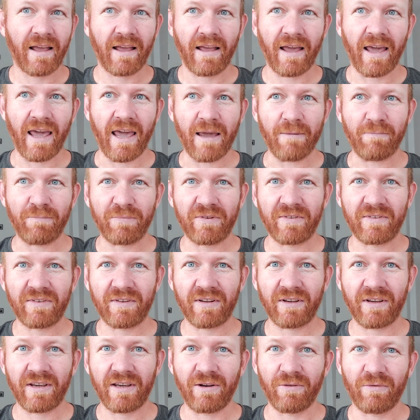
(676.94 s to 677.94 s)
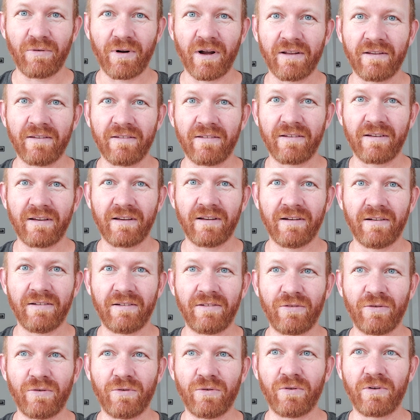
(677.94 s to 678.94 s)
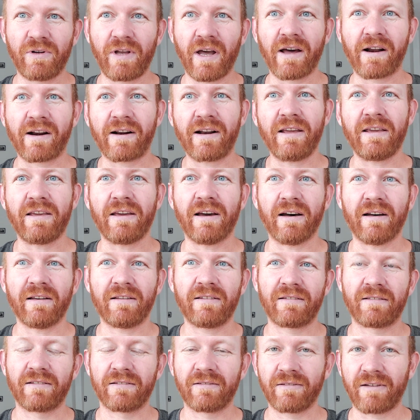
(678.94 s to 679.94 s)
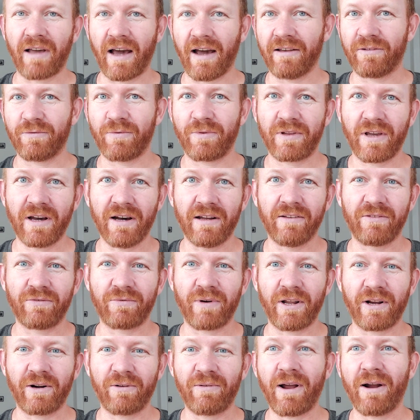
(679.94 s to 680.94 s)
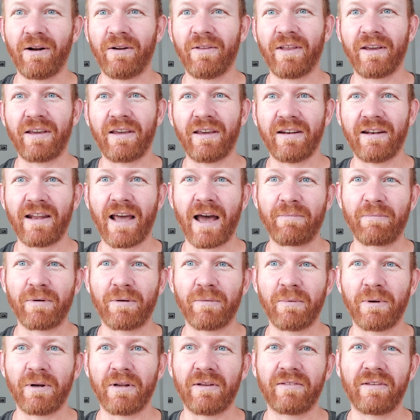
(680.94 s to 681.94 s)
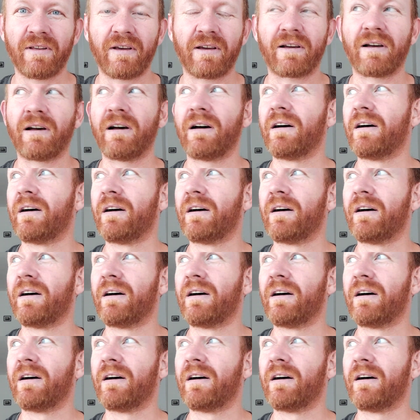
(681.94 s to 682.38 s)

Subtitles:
apes, he runs into guerrillas, guys with guns running around, and they kidnap him and he's like,